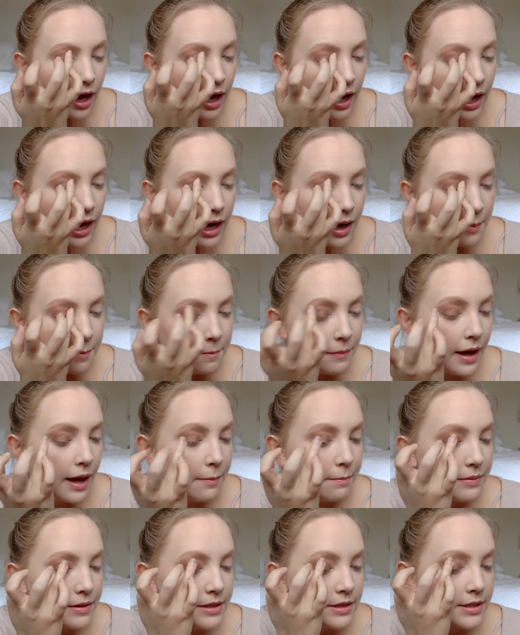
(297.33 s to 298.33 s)

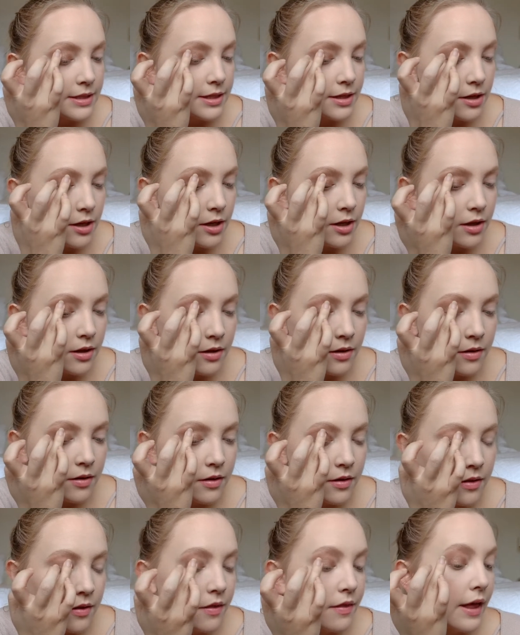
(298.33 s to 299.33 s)
up until
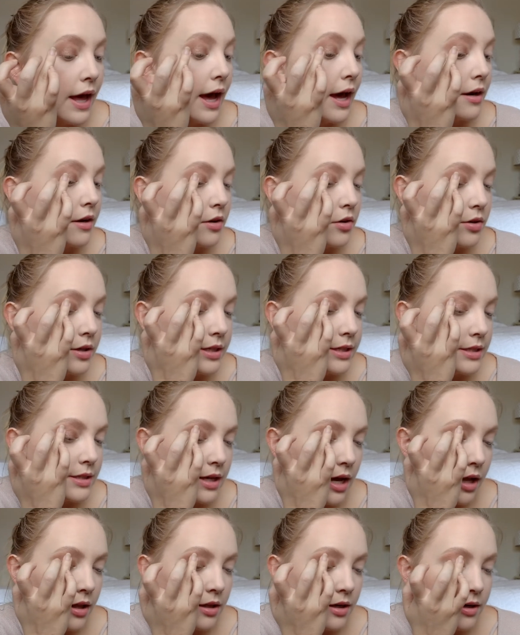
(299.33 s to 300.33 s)
that crease
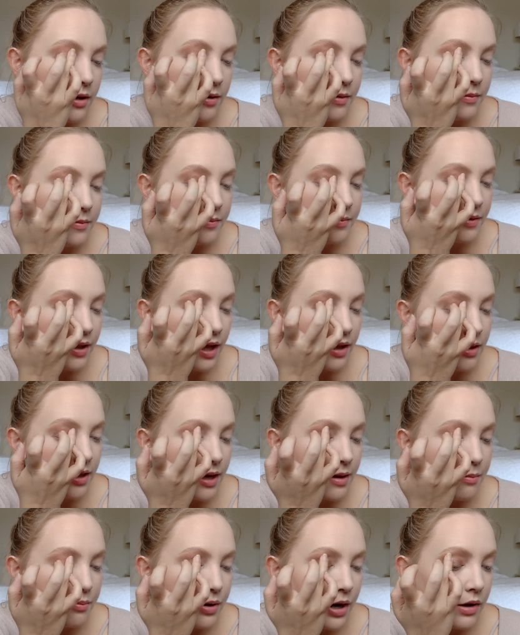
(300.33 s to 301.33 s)
color. that
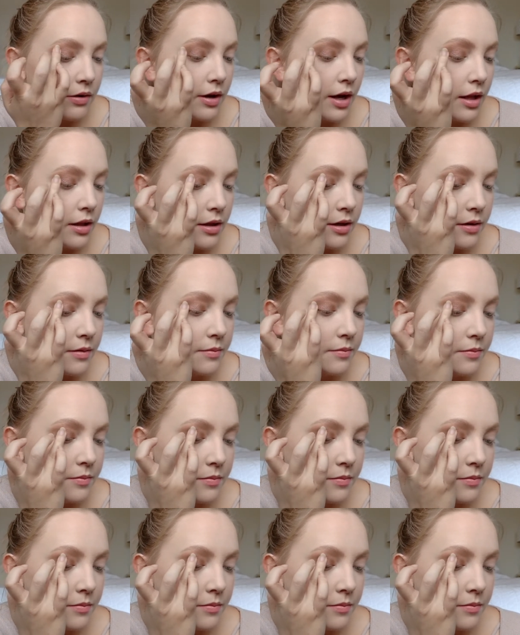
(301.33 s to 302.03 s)
light brown color.